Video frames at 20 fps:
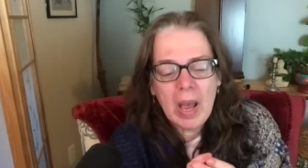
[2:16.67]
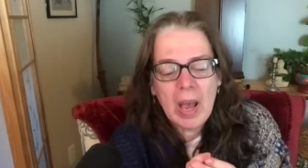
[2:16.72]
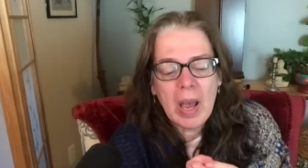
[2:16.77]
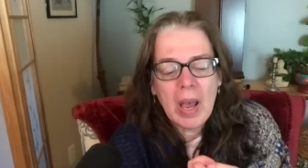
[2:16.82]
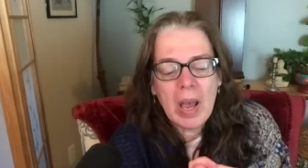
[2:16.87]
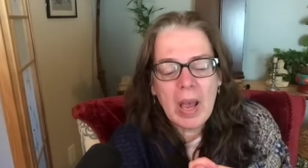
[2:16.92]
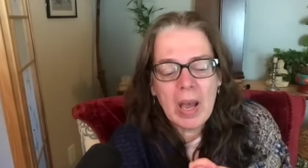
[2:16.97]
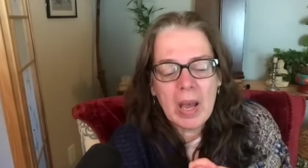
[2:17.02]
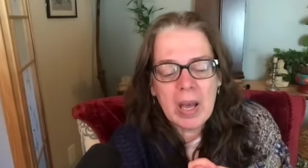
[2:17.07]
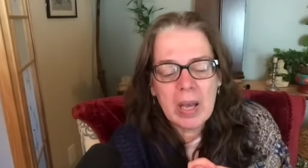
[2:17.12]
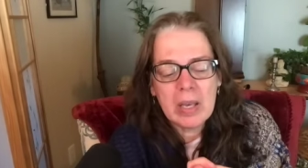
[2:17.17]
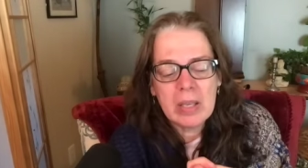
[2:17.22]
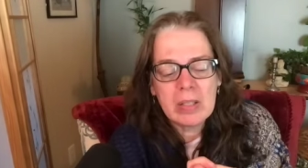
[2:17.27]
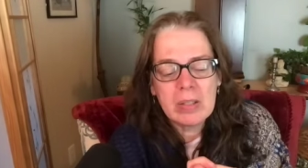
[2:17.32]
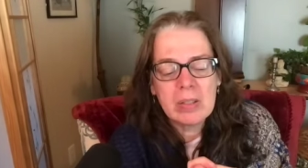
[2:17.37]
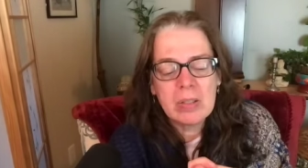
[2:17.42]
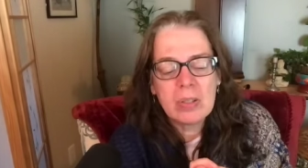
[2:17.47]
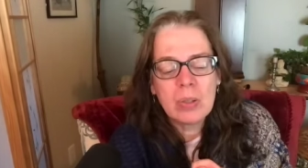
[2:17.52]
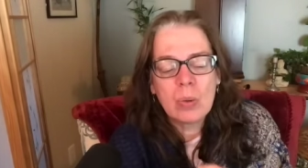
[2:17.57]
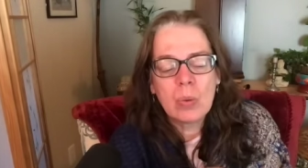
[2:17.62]

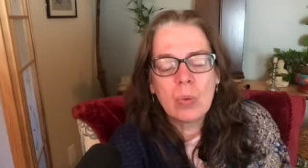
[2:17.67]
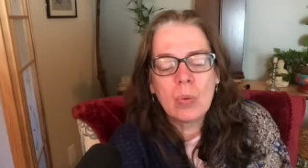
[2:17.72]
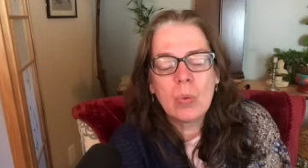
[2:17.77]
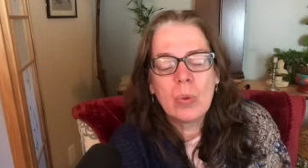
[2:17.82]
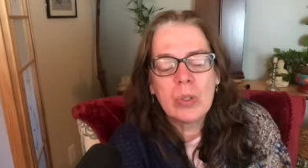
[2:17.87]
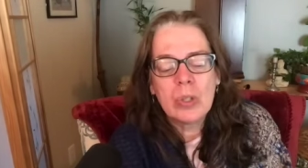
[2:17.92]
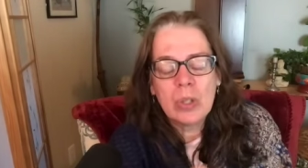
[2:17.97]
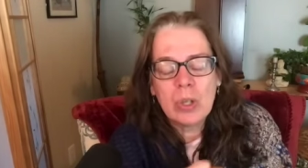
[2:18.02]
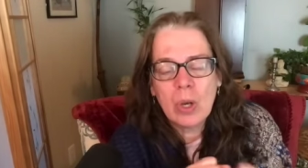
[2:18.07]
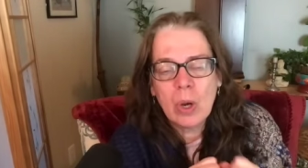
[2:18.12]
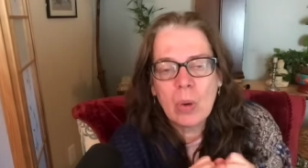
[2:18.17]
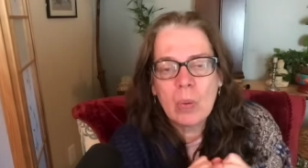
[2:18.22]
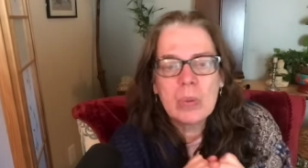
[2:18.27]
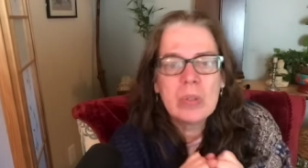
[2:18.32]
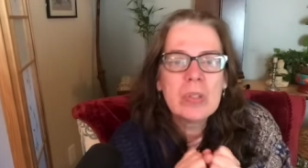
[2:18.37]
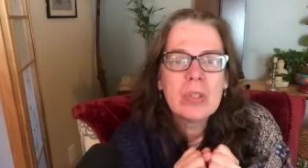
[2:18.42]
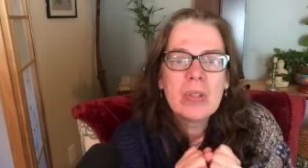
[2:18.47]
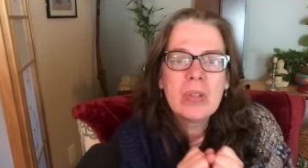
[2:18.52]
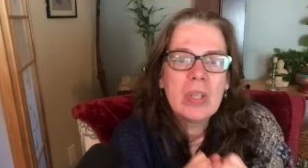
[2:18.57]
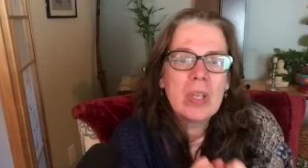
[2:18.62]
And when you go
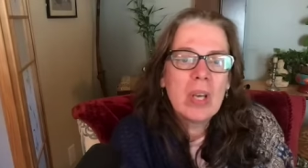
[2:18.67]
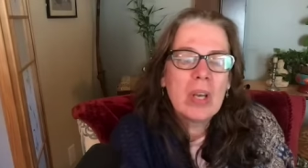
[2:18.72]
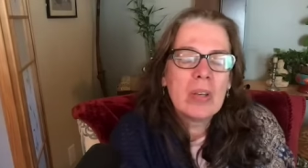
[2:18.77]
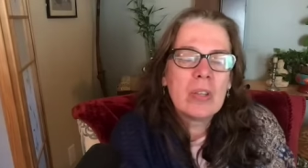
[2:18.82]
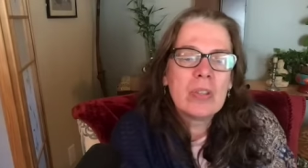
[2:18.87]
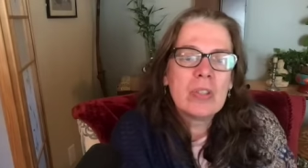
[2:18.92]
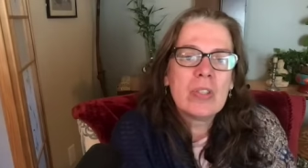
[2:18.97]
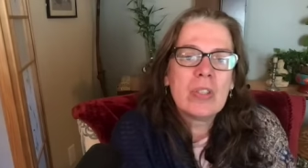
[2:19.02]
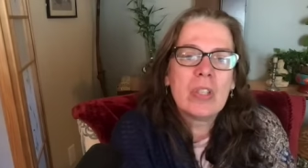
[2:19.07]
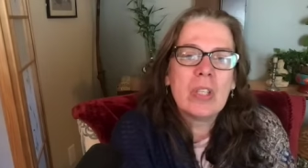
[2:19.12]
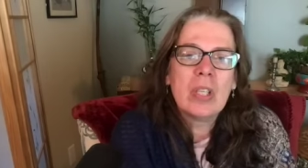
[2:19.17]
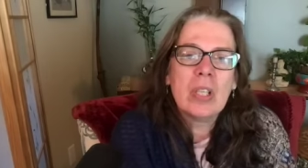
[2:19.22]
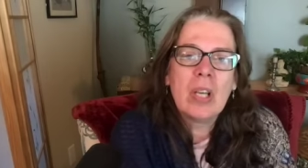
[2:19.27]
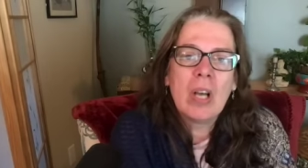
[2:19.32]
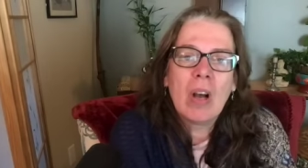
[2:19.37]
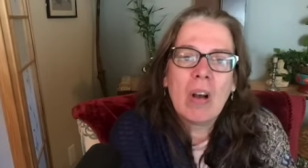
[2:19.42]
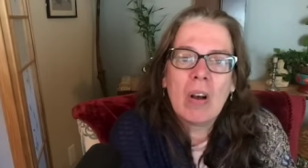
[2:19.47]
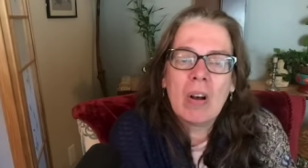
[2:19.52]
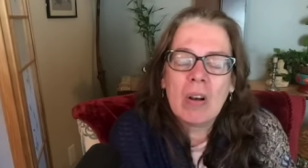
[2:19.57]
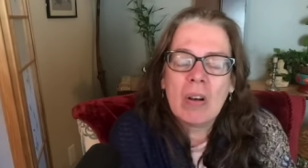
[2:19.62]
into the energy
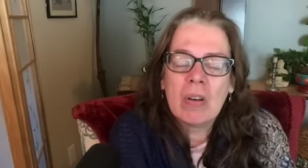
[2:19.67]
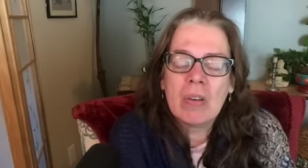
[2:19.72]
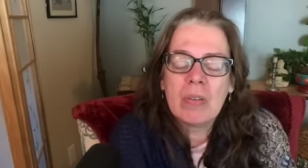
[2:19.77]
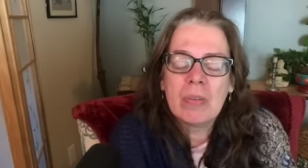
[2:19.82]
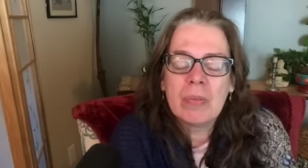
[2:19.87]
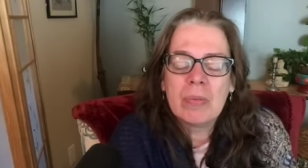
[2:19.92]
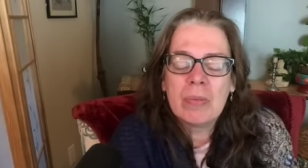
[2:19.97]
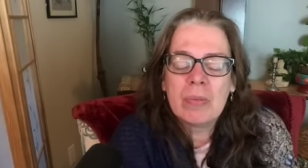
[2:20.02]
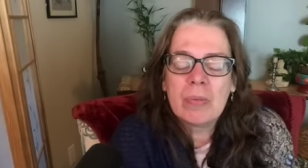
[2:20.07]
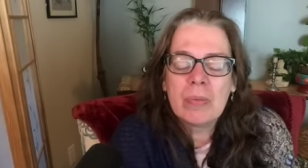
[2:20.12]
of